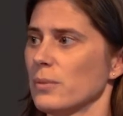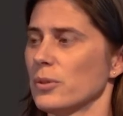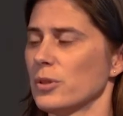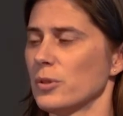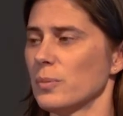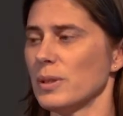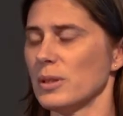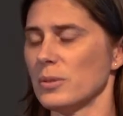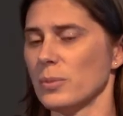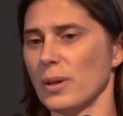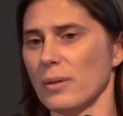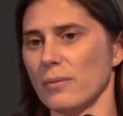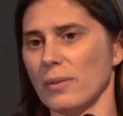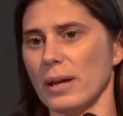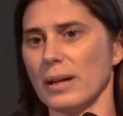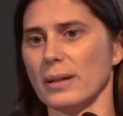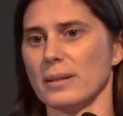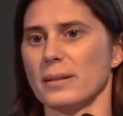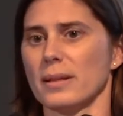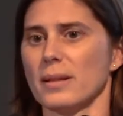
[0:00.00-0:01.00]
which means we have
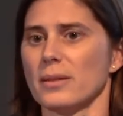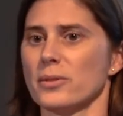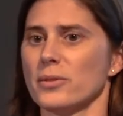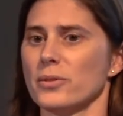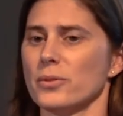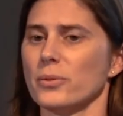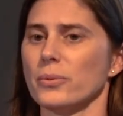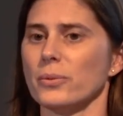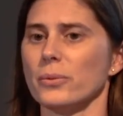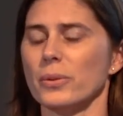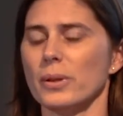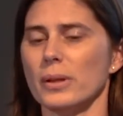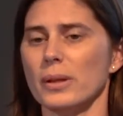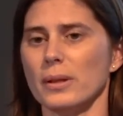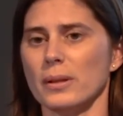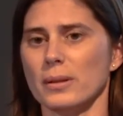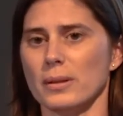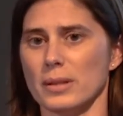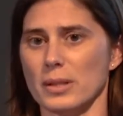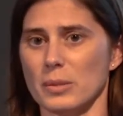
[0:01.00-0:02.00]
access to
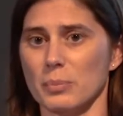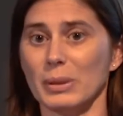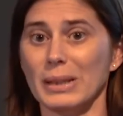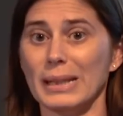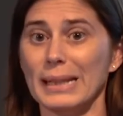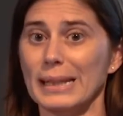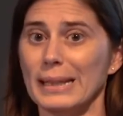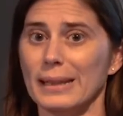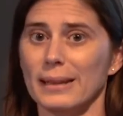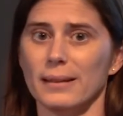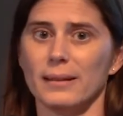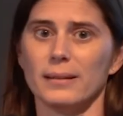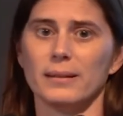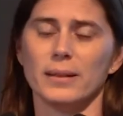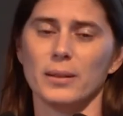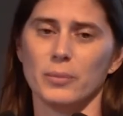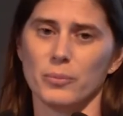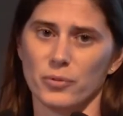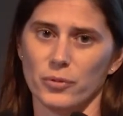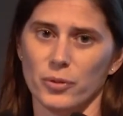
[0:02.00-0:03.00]
the spleen,
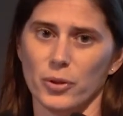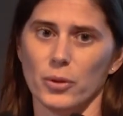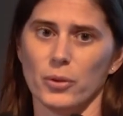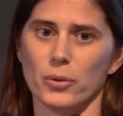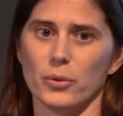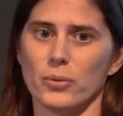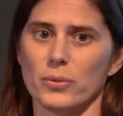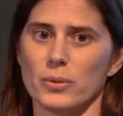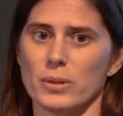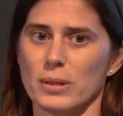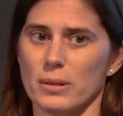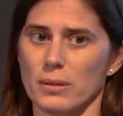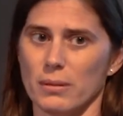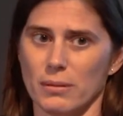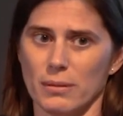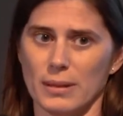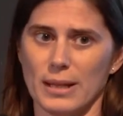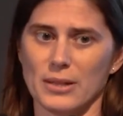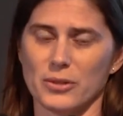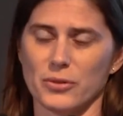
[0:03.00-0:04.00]
lymph nodes,
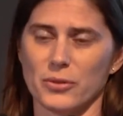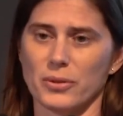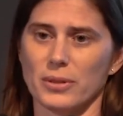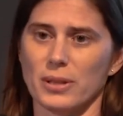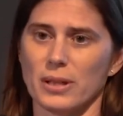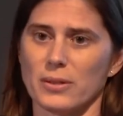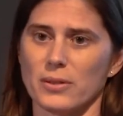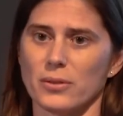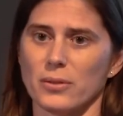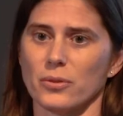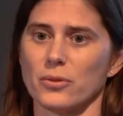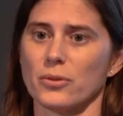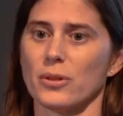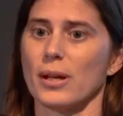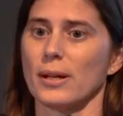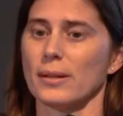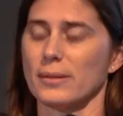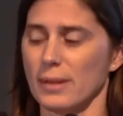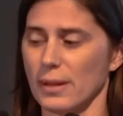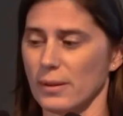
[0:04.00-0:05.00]
gastrointestinal
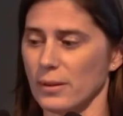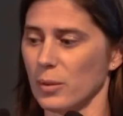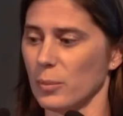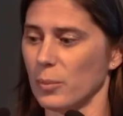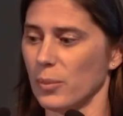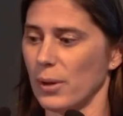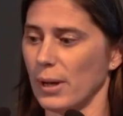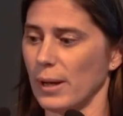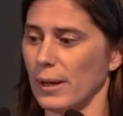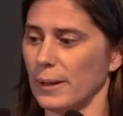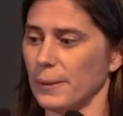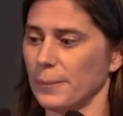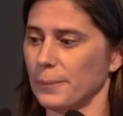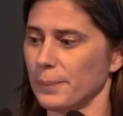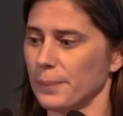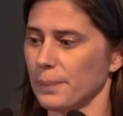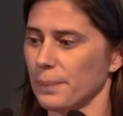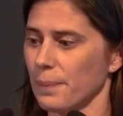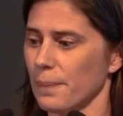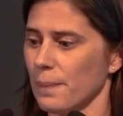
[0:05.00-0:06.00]
tract, and the
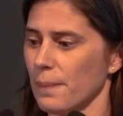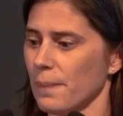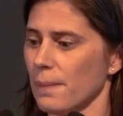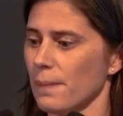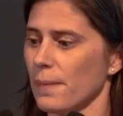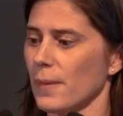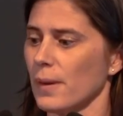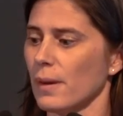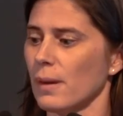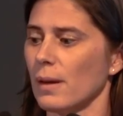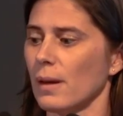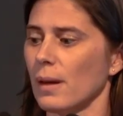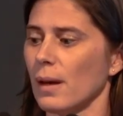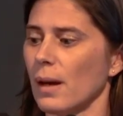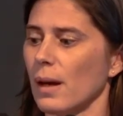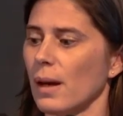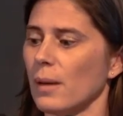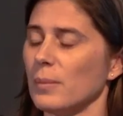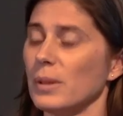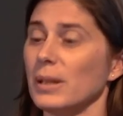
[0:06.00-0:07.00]
brain.
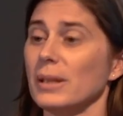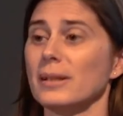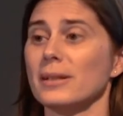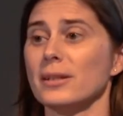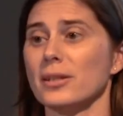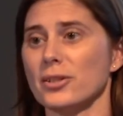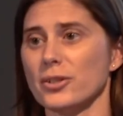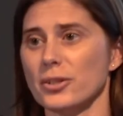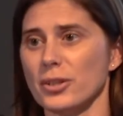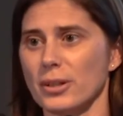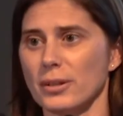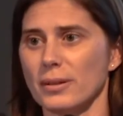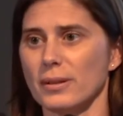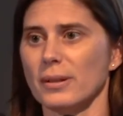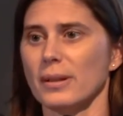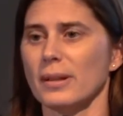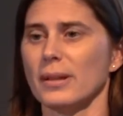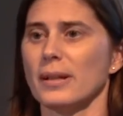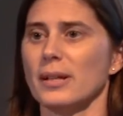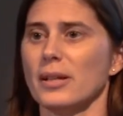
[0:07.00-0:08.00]
Um, in
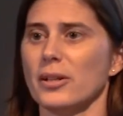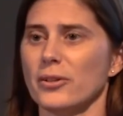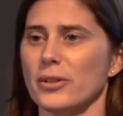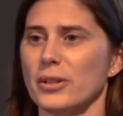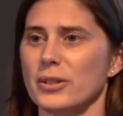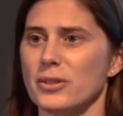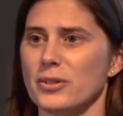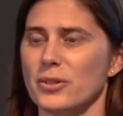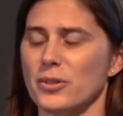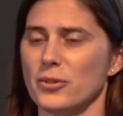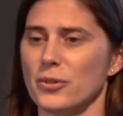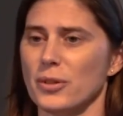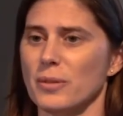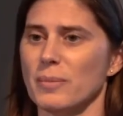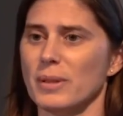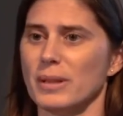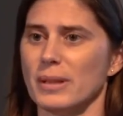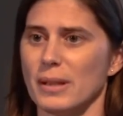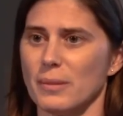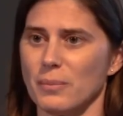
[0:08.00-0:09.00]
addition, adherence to
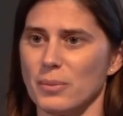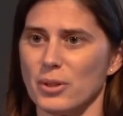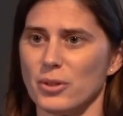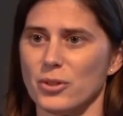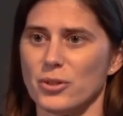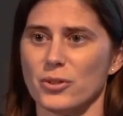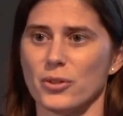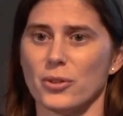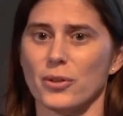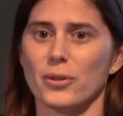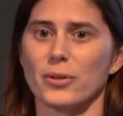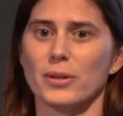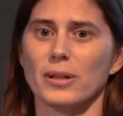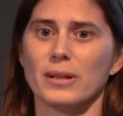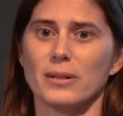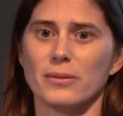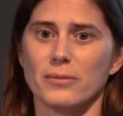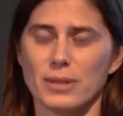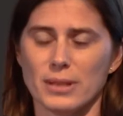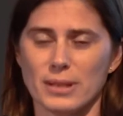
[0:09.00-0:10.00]
treatment can be assured
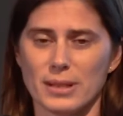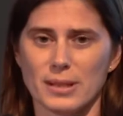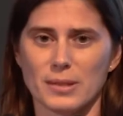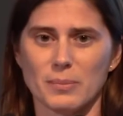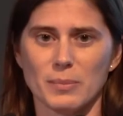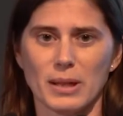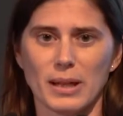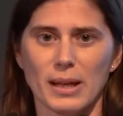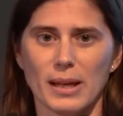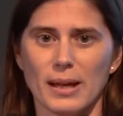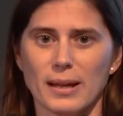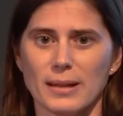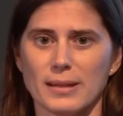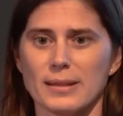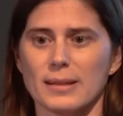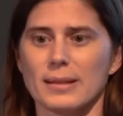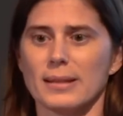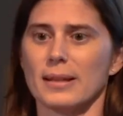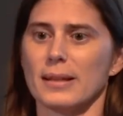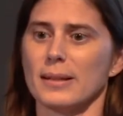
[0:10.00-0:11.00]
in the rhesus
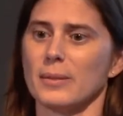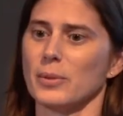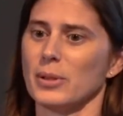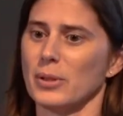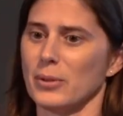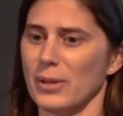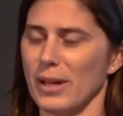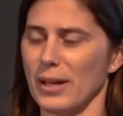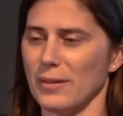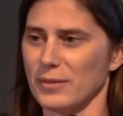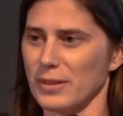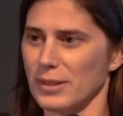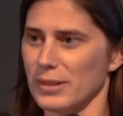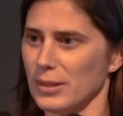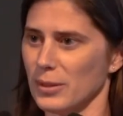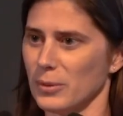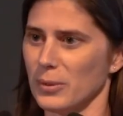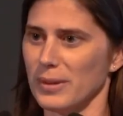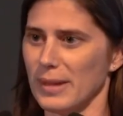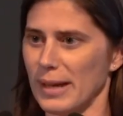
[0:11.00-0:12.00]
macaques. Uh, we don't have to
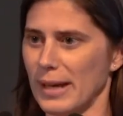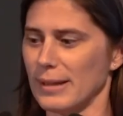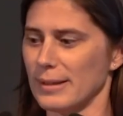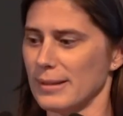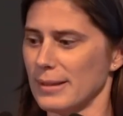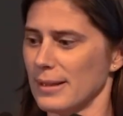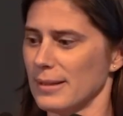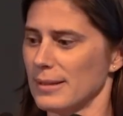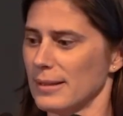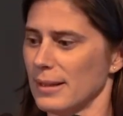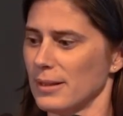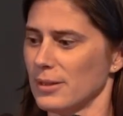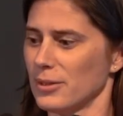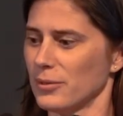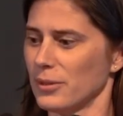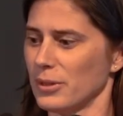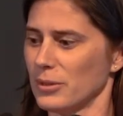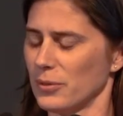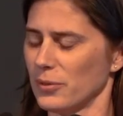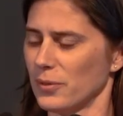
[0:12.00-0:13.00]
deal with access to
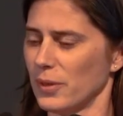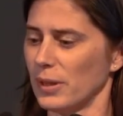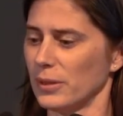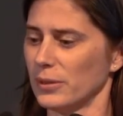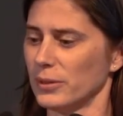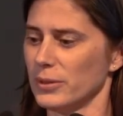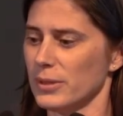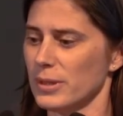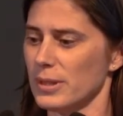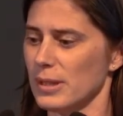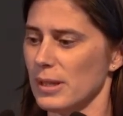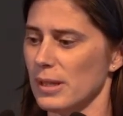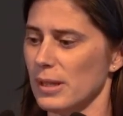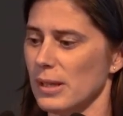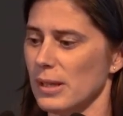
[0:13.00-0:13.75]
antiretrovirals.